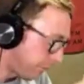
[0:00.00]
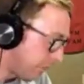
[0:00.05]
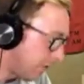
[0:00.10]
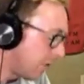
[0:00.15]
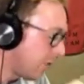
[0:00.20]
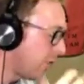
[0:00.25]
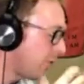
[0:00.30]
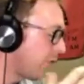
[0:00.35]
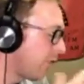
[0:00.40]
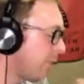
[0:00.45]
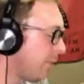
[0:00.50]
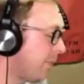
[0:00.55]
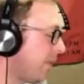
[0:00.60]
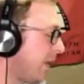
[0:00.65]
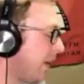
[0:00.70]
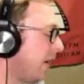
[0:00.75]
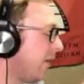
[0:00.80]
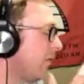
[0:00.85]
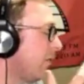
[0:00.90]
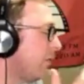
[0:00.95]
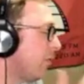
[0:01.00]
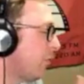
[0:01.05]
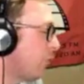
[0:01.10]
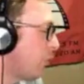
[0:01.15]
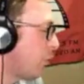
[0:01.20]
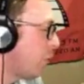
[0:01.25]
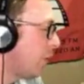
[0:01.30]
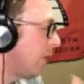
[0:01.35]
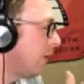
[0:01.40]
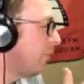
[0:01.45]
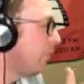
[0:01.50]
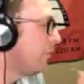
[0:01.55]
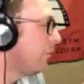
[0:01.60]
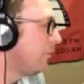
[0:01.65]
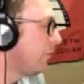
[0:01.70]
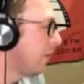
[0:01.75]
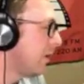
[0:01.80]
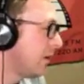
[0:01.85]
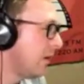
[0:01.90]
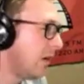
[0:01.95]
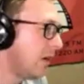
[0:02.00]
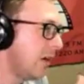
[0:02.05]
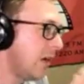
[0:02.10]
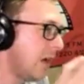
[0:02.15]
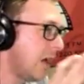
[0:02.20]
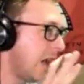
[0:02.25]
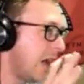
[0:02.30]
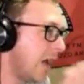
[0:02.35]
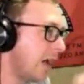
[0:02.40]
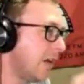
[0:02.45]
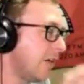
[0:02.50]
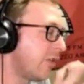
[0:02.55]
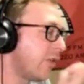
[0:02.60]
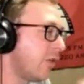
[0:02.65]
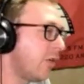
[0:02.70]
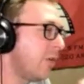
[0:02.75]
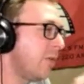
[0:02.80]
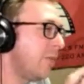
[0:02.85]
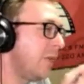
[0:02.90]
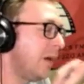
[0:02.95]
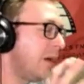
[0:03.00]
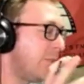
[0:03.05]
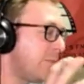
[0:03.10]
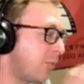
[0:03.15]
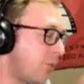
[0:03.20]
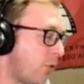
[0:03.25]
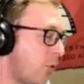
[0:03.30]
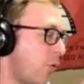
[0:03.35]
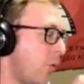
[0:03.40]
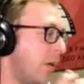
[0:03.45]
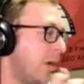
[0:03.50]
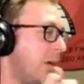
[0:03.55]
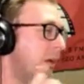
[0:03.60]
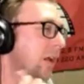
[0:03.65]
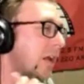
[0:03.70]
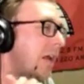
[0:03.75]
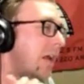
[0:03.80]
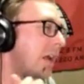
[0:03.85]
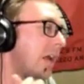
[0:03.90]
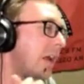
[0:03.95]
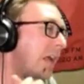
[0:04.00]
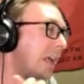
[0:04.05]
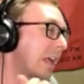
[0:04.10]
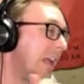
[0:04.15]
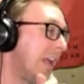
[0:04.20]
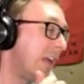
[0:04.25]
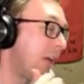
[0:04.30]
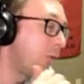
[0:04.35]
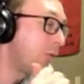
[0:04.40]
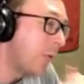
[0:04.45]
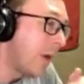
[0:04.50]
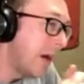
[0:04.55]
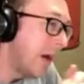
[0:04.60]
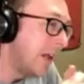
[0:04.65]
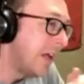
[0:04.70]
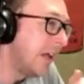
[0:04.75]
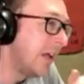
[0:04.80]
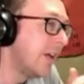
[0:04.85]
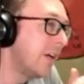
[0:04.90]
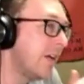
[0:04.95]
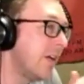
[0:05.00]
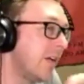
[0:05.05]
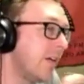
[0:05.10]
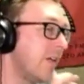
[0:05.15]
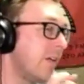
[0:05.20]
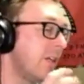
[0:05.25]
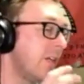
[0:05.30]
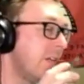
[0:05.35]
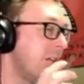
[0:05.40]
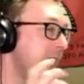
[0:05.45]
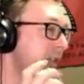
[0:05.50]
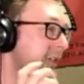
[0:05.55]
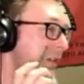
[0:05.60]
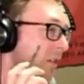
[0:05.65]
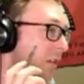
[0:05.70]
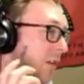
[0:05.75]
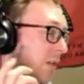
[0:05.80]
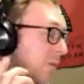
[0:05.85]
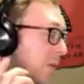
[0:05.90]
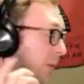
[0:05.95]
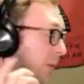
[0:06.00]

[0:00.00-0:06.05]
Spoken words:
There's some things a brewing, and it's going to be a brewing and getting ready to be